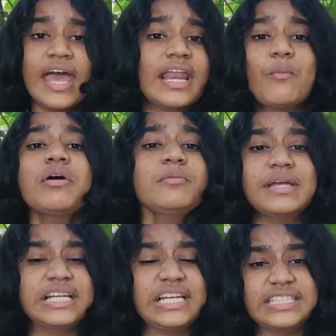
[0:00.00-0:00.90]
And I wanna
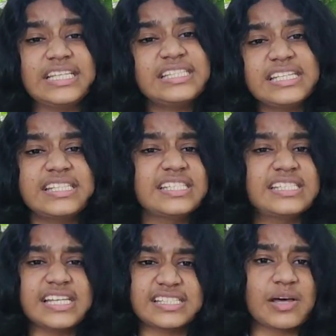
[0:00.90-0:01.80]
be clear, this
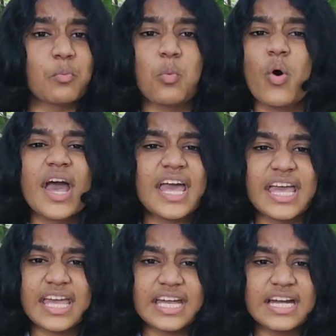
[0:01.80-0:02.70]
isn't just some
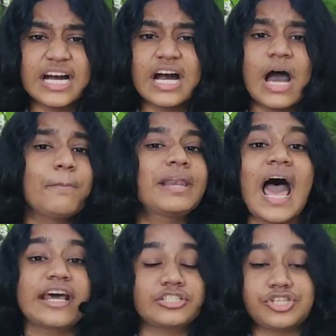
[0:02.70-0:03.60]
vague
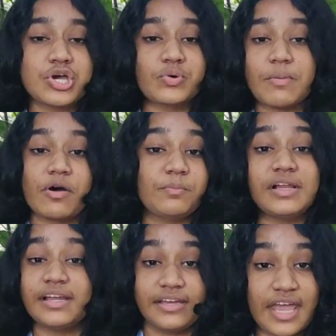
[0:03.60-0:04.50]
platitude about
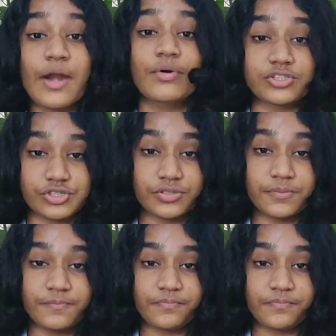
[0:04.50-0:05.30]
building character.